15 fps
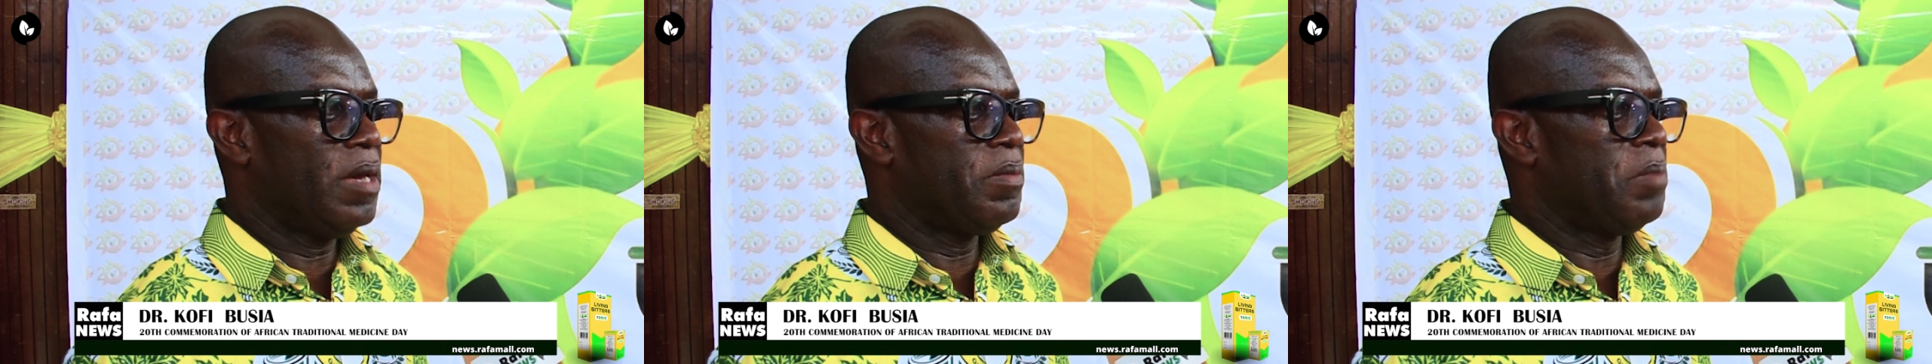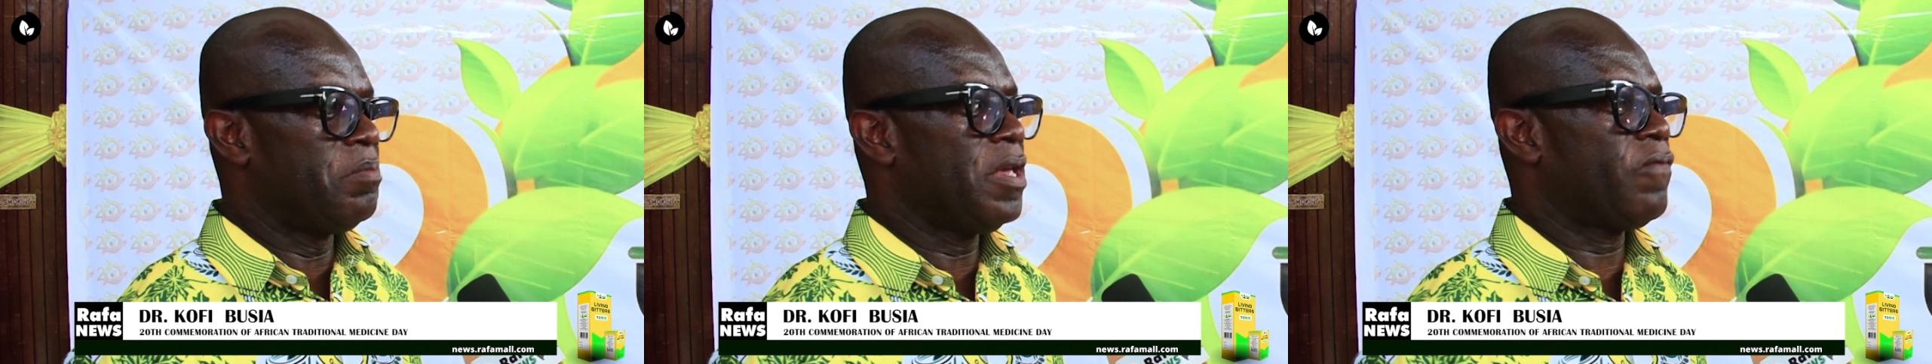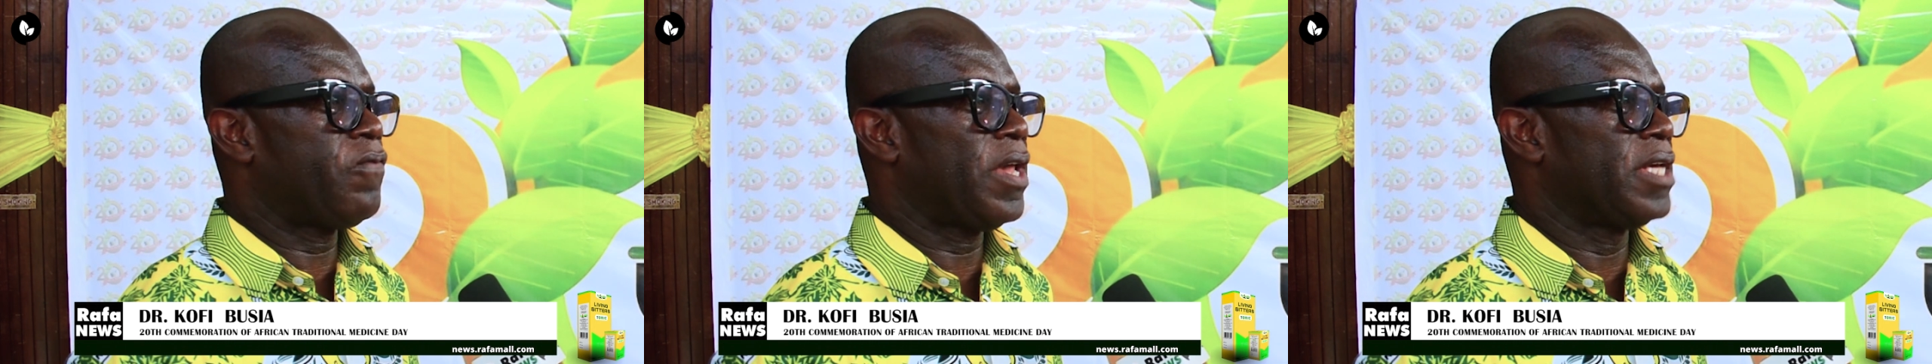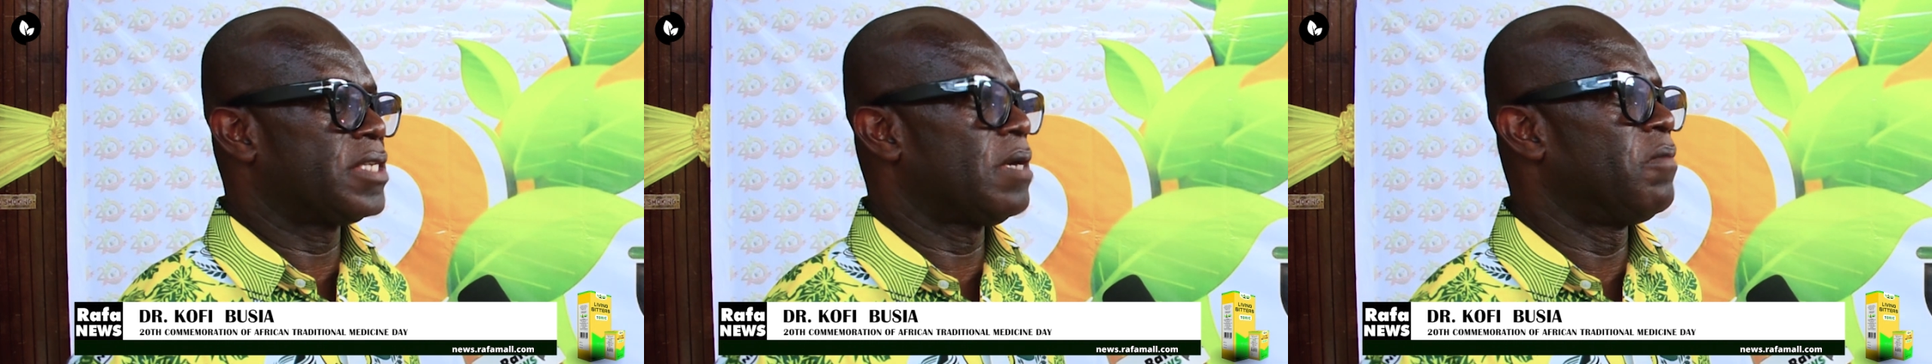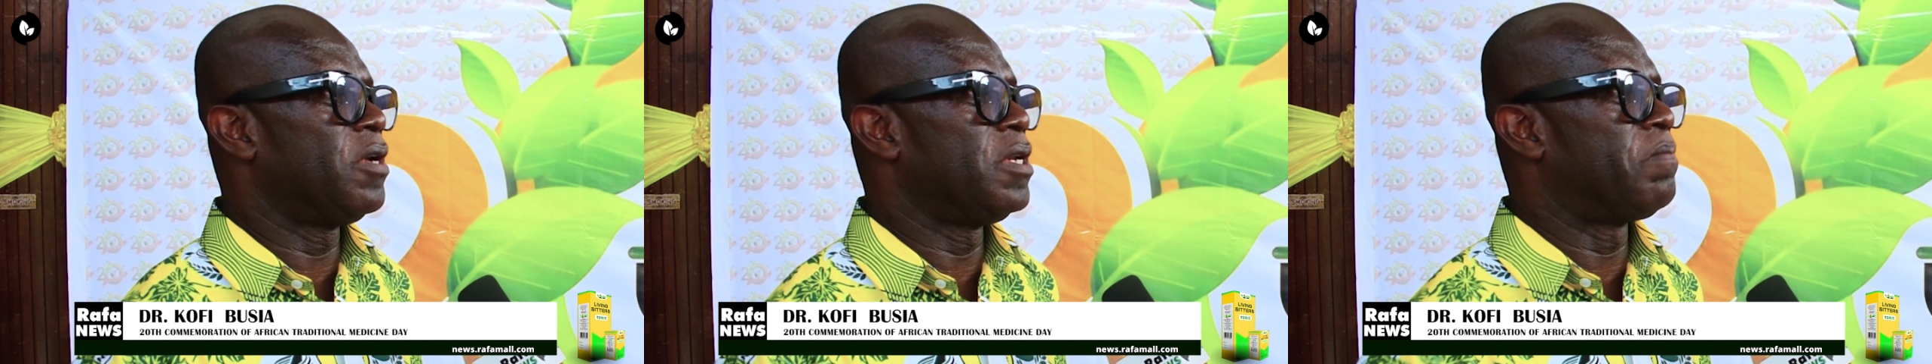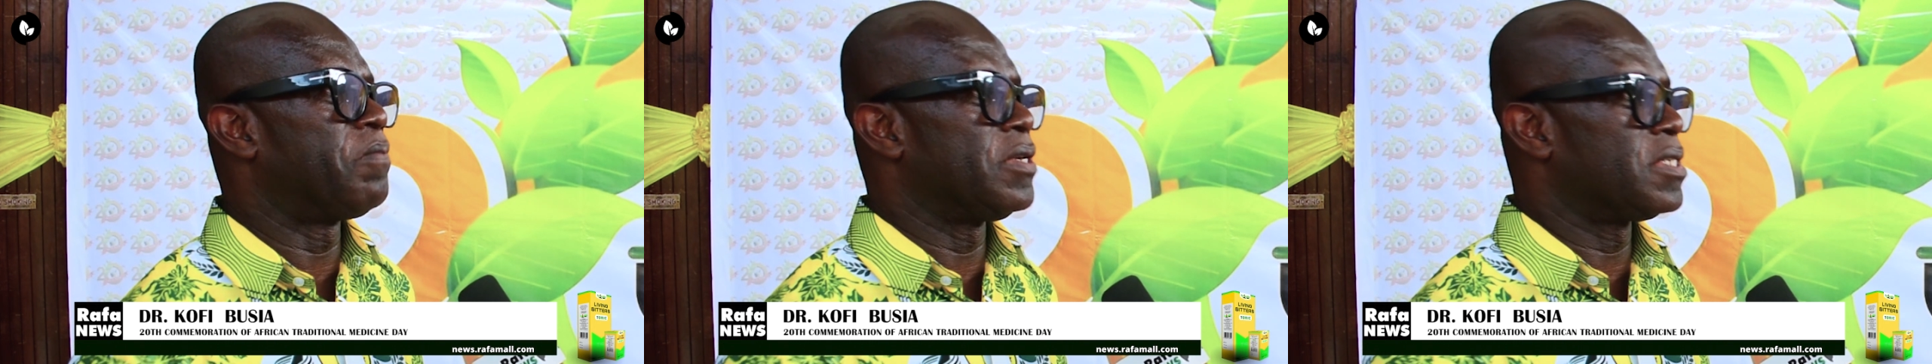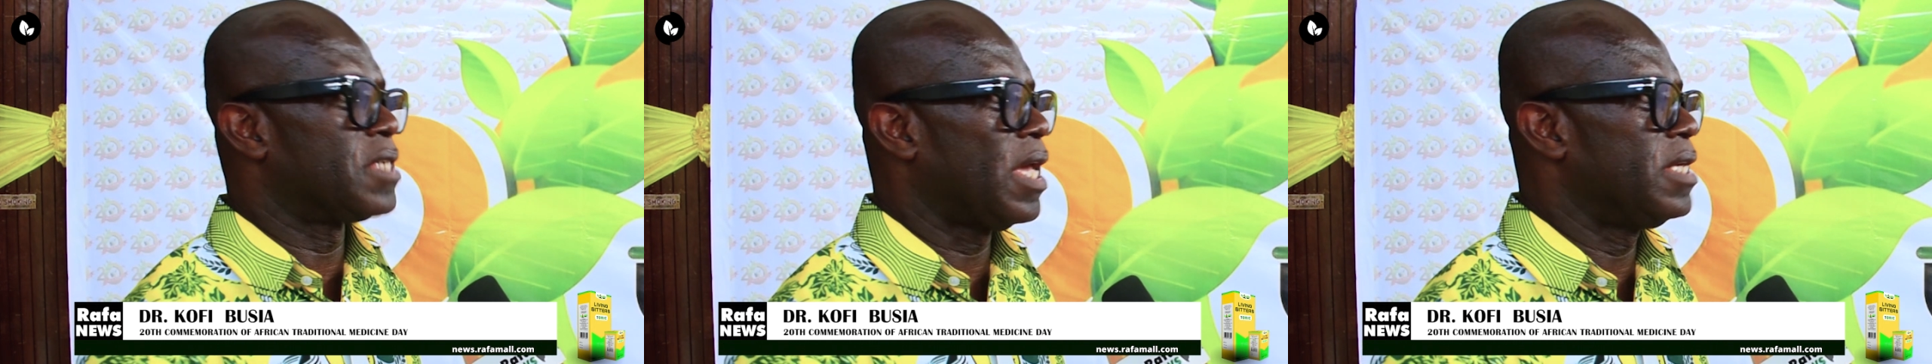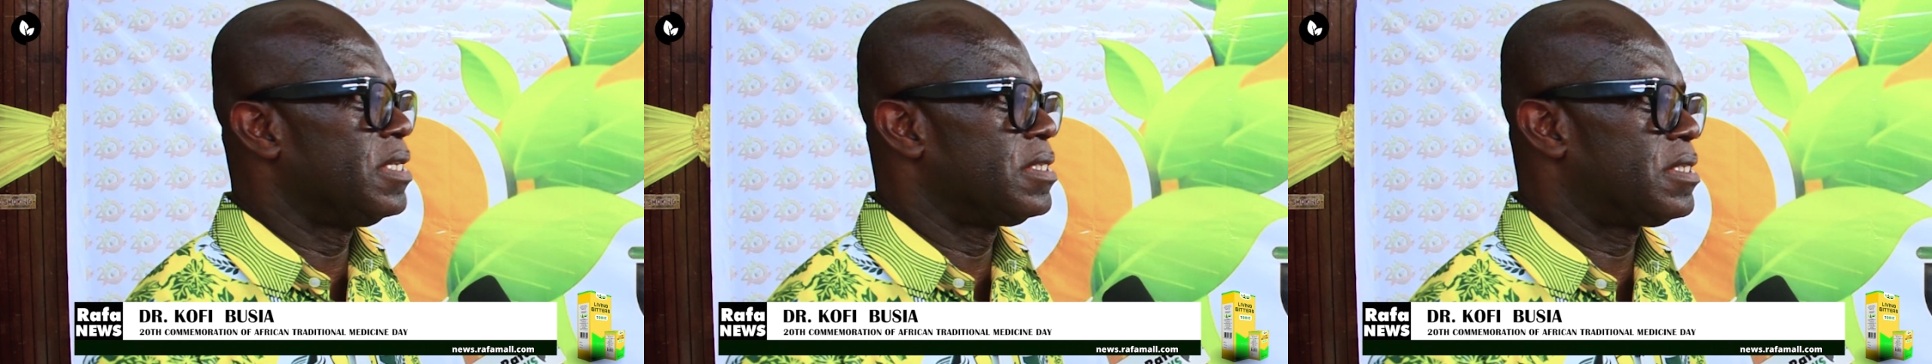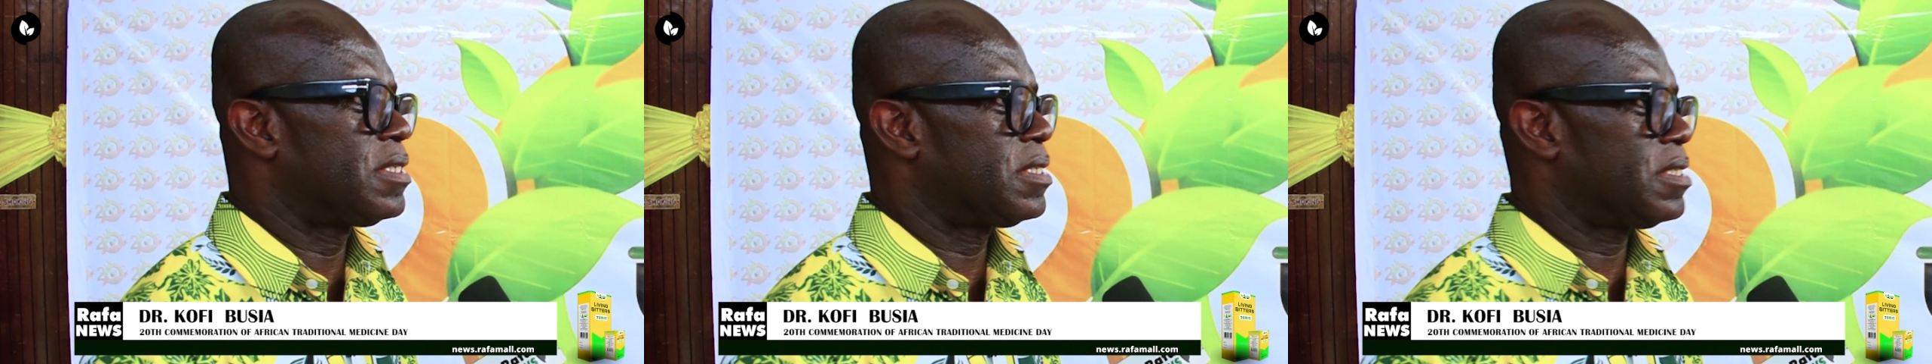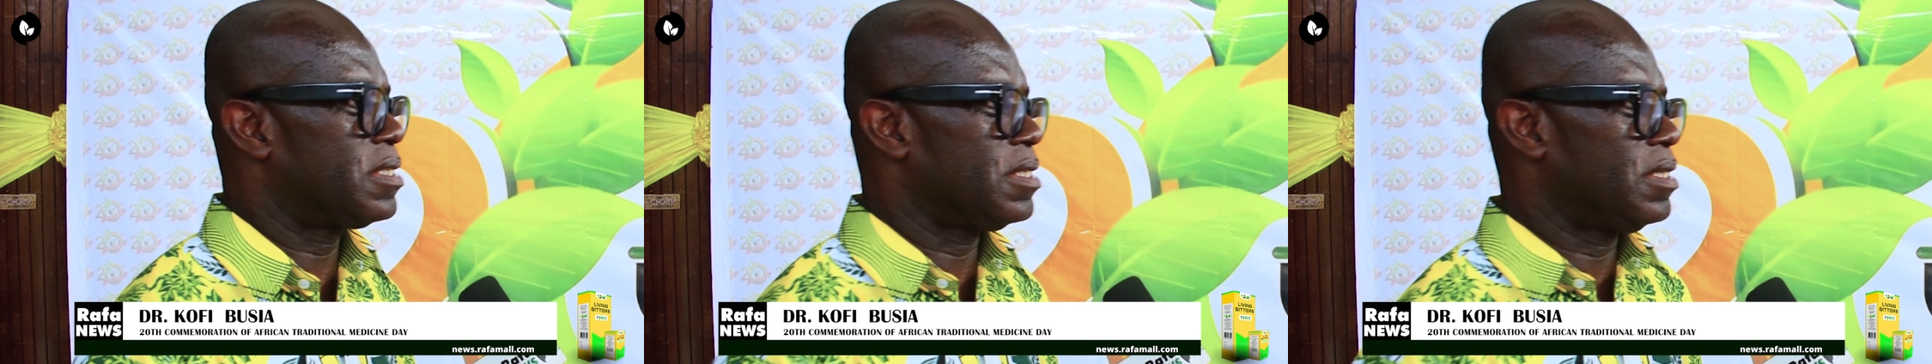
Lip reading: the mere fact that somebody presents